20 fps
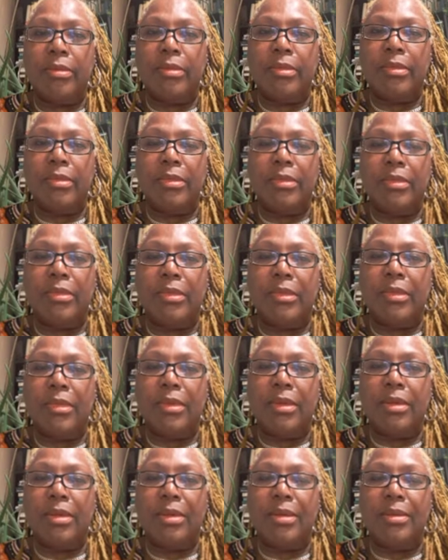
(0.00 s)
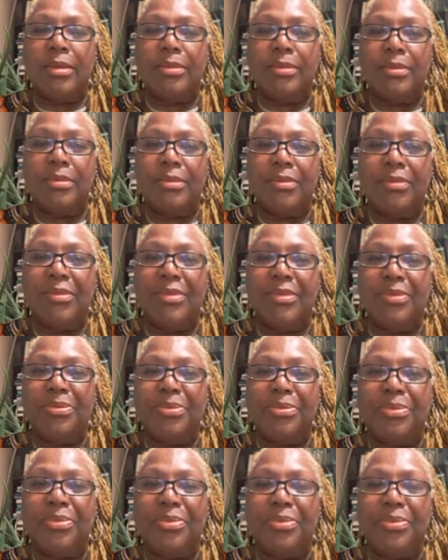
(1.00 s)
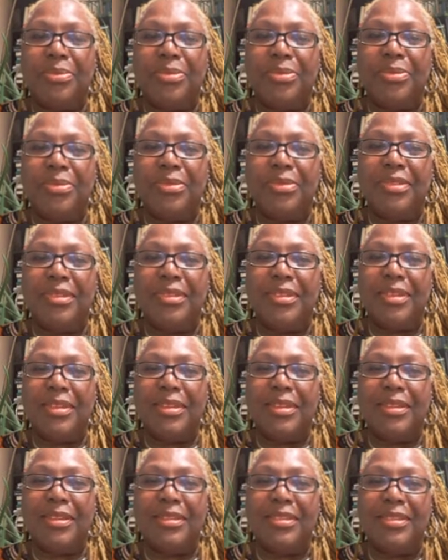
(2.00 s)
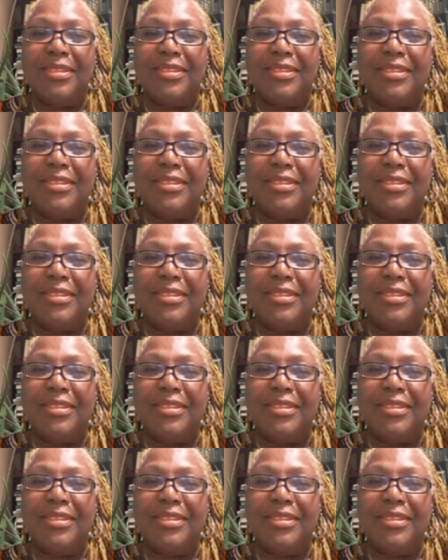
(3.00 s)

we, I don't care. Nobody else appreciate you. I do.